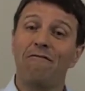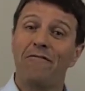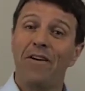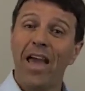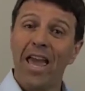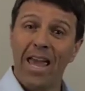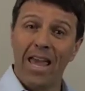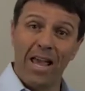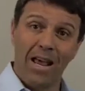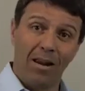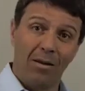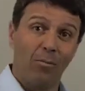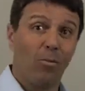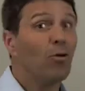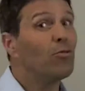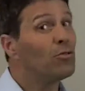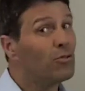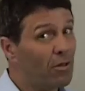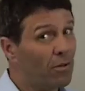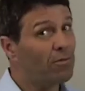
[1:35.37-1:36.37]
fail
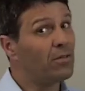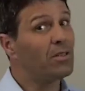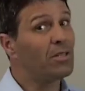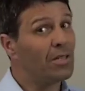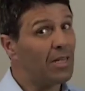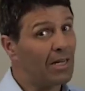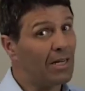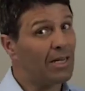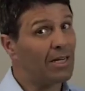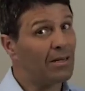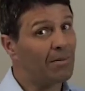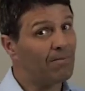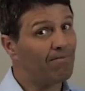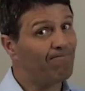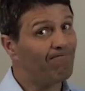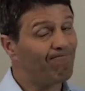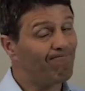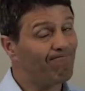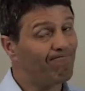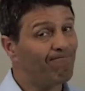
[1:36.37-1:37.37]
most of the time
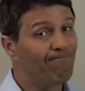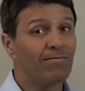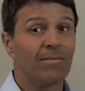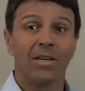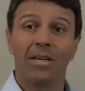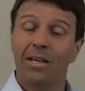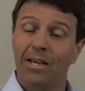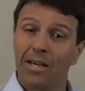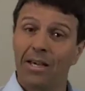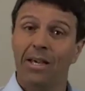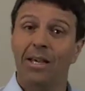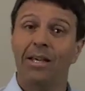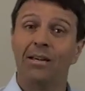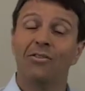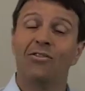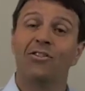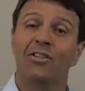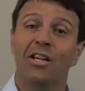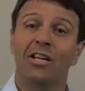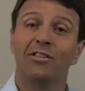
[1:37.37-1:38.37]

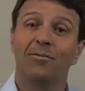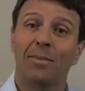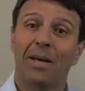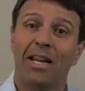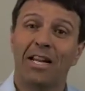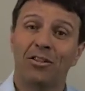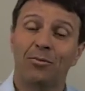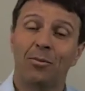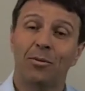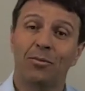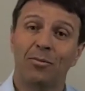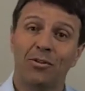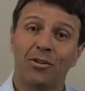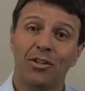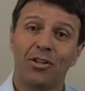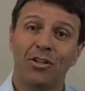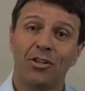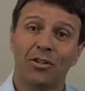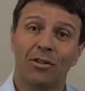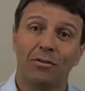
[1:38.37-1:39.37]
in a sales management
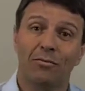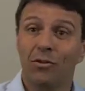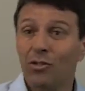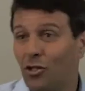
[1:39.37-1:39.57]
position?